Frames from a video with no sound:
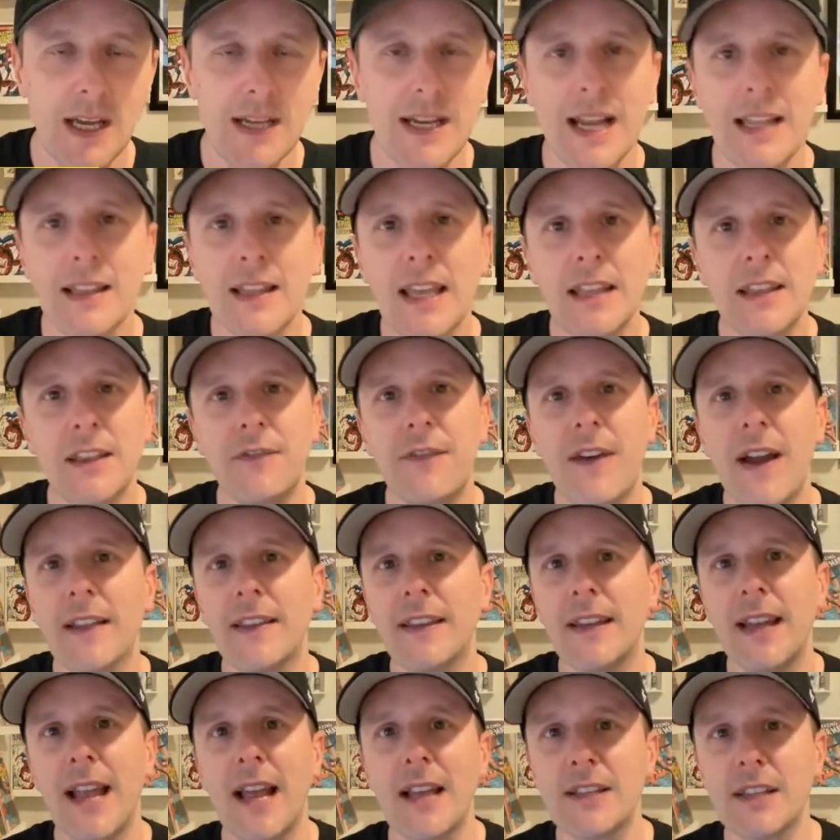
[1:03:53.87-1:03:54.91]
and I like the
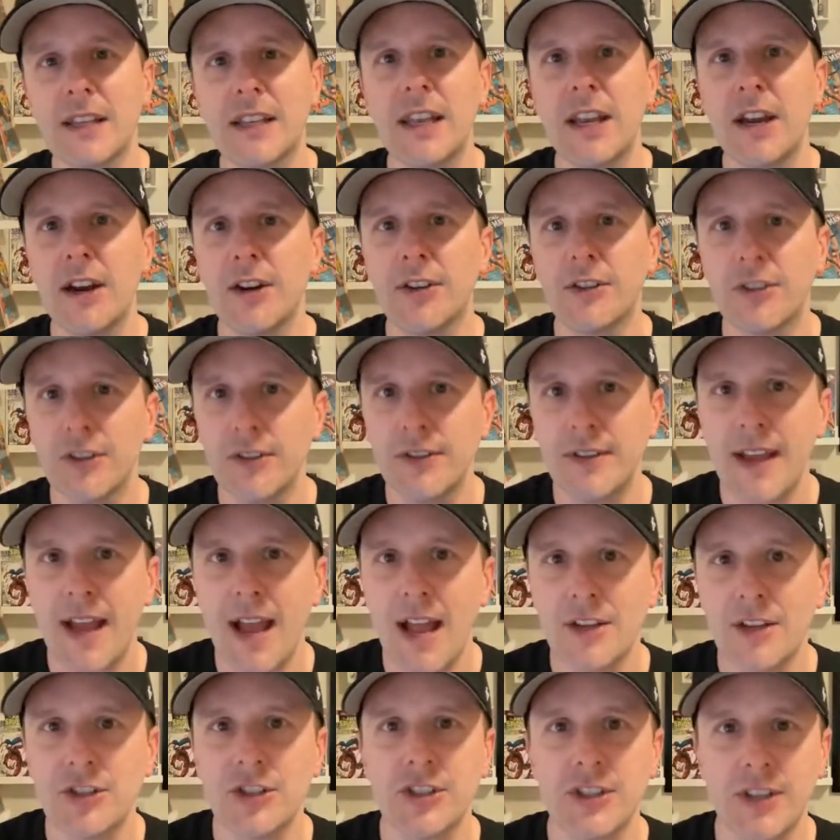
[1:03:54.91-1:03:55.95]
fact that it has a character
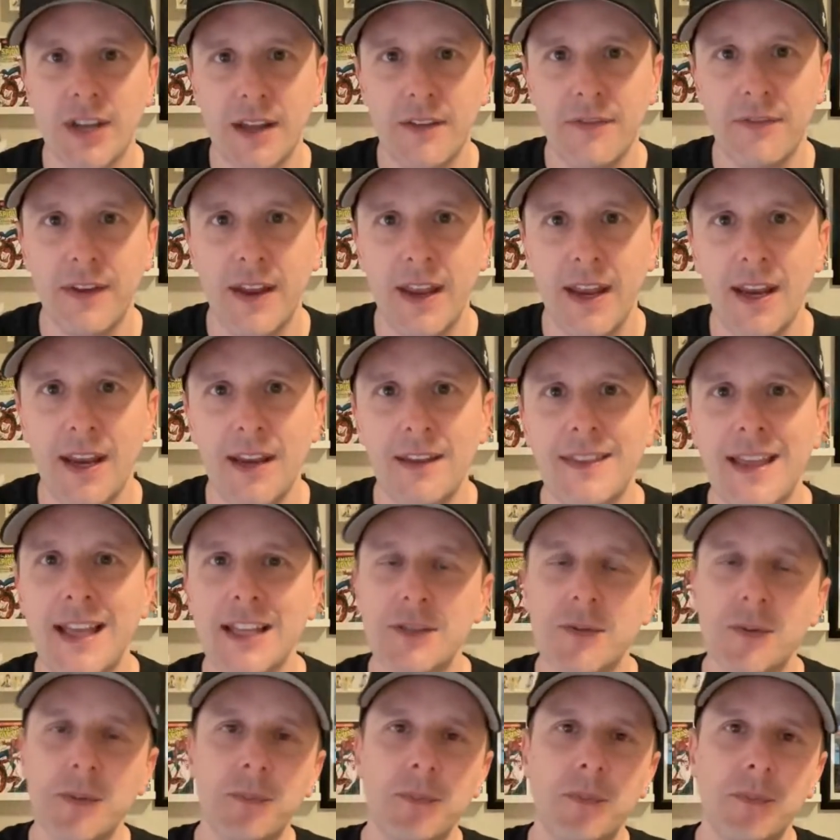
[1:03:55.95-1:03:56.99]
attached as an FA.
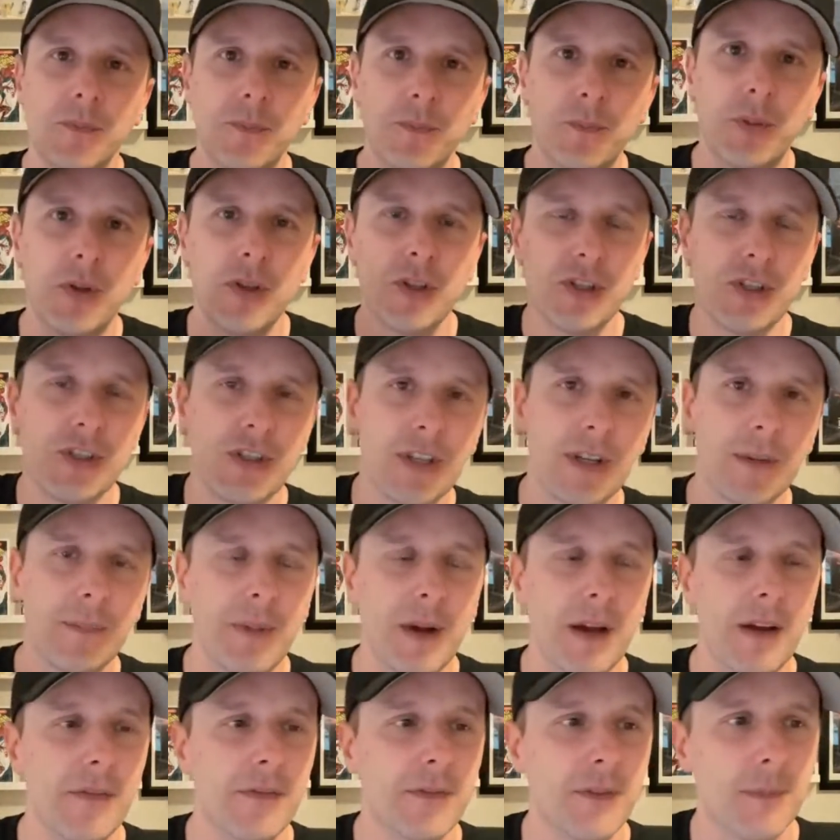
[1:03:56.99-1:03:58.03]
That's what pushes it
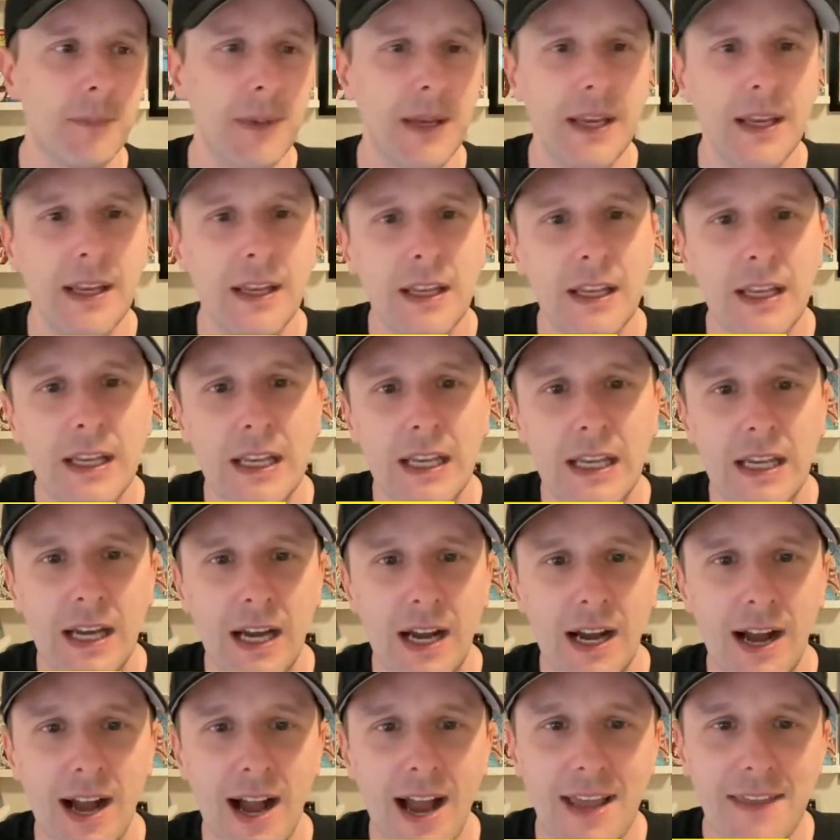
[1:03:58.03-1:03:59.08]
above for me.
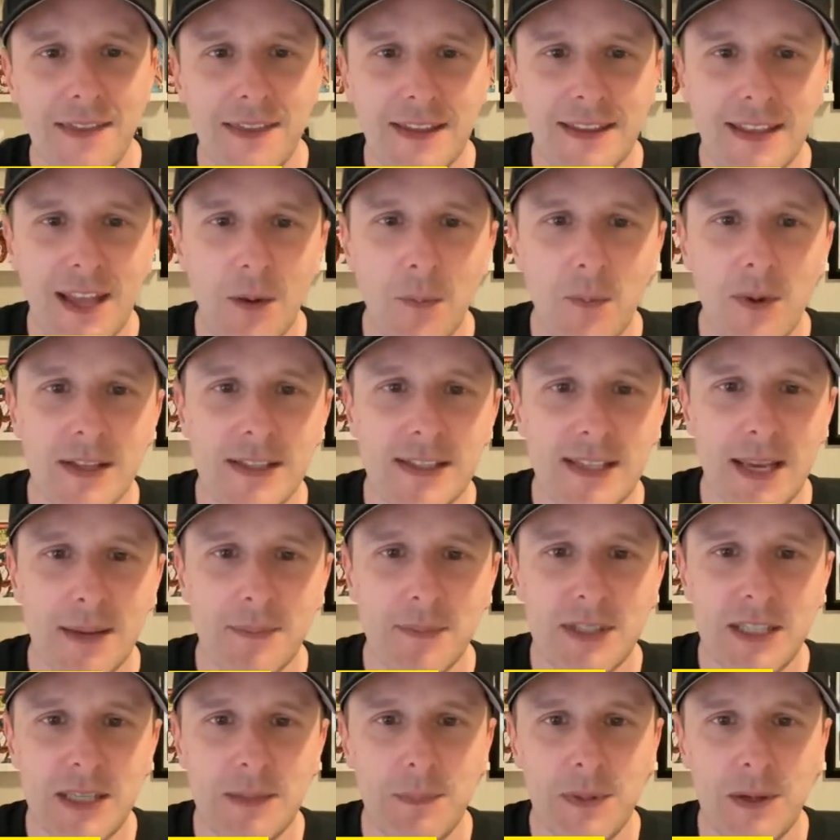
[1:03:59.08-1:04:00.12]
Uh, I think that once
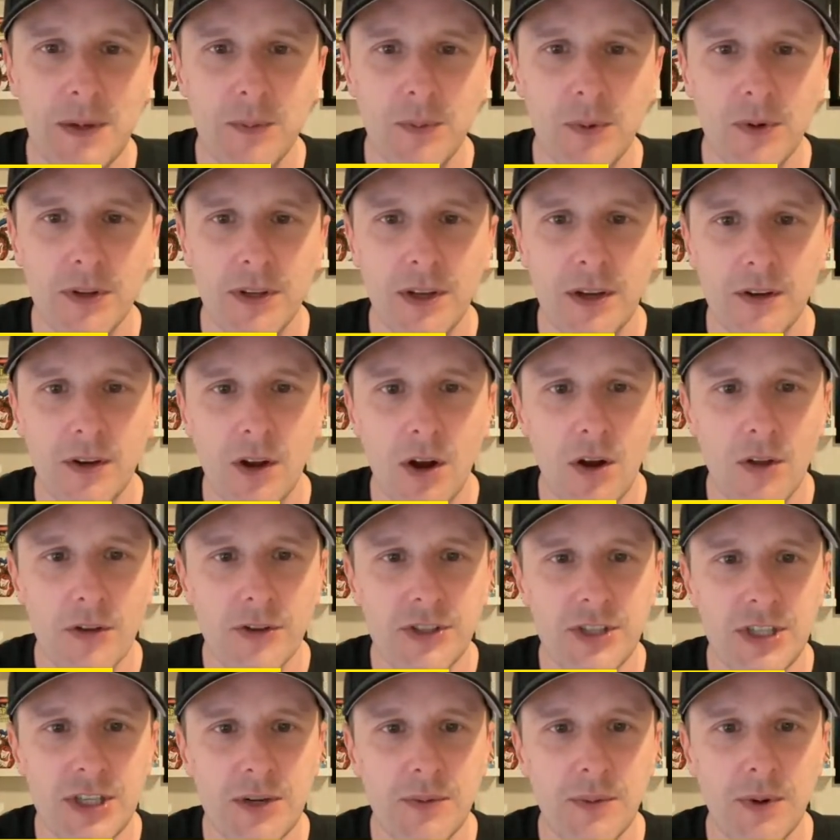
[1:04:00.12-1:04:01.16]
MCP rolled out, all
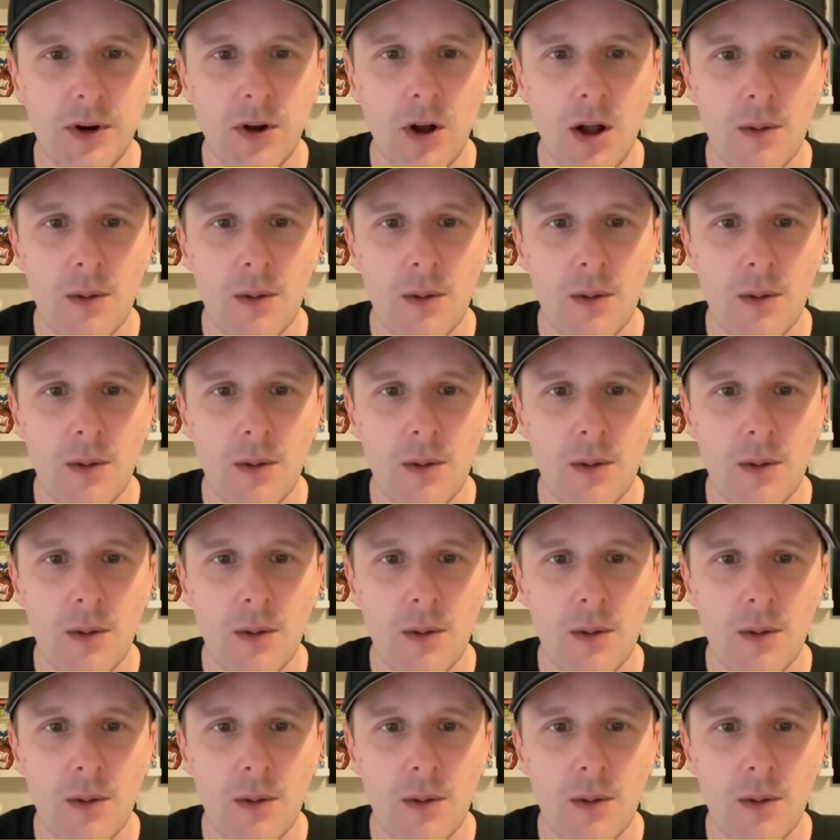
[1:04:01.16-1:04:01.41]
the secret rare